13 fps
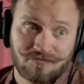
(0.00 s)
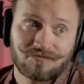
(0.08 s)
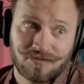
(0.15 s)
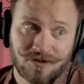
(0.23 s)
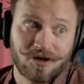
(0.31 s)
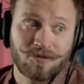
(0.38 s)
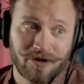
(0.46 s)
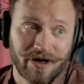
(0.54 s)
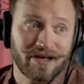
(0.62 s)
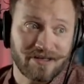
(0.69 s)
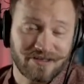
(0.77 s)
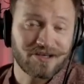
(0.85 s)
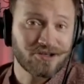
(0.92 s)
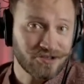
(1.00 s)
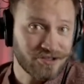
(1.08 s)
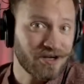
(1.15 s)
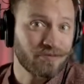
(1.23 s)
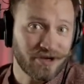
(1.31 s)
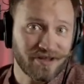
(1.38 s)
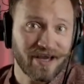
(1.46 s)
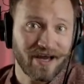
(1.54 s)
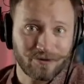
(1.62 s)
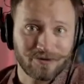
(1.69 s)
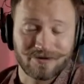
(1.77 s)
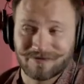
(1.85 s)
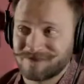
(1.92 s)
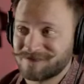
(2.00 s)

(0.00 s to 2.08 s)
Some organizations are by the hour.